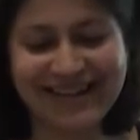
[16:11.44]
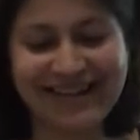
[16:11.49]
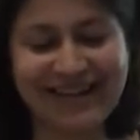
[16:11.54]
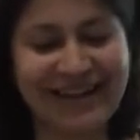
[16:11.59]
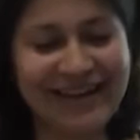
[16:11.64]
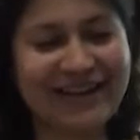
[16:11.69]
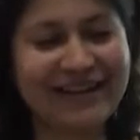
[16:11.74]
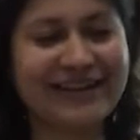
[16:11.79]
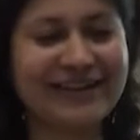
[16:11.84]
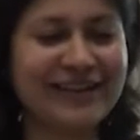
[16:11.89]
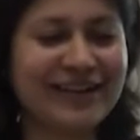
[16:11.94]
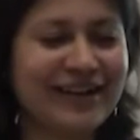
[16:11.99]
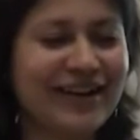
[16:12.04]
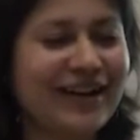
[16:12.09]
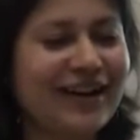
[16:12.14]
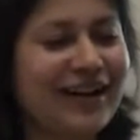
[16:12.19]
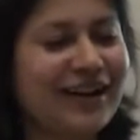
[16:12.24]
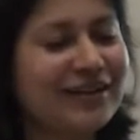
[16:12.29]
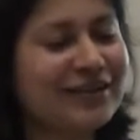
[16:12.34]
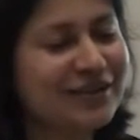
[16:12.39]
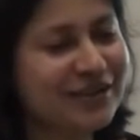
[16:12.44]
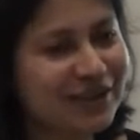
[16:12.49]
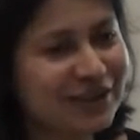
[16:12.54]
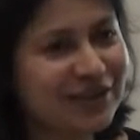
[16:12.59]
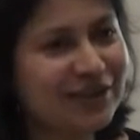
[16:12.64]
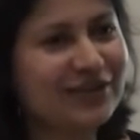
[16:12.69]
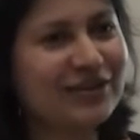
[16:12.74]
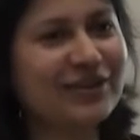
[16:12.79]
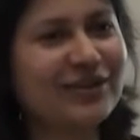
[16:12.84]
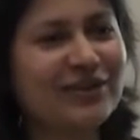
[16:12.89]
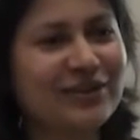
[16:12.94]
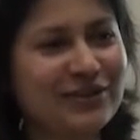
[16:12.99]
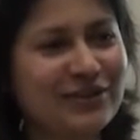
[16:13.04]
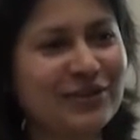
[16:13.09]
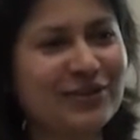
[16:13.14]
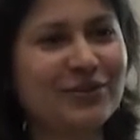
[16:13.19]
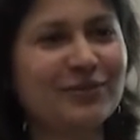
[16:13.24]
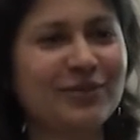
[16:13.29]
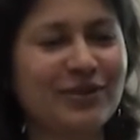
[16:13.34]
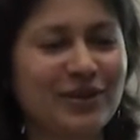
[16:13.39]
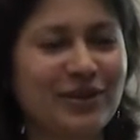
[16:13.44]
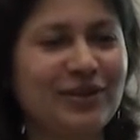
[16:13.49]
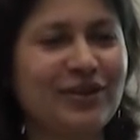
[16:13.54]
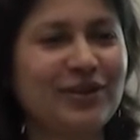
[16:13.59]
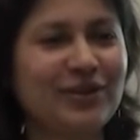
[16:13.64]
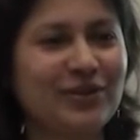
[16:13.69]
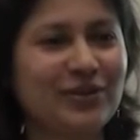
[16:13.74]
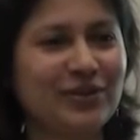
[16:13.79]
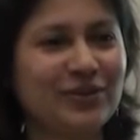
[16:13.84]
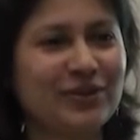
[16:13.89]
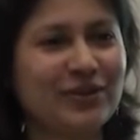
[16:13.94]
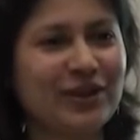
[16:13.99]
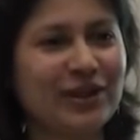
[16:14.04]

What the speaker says: And unleash the engineer within you.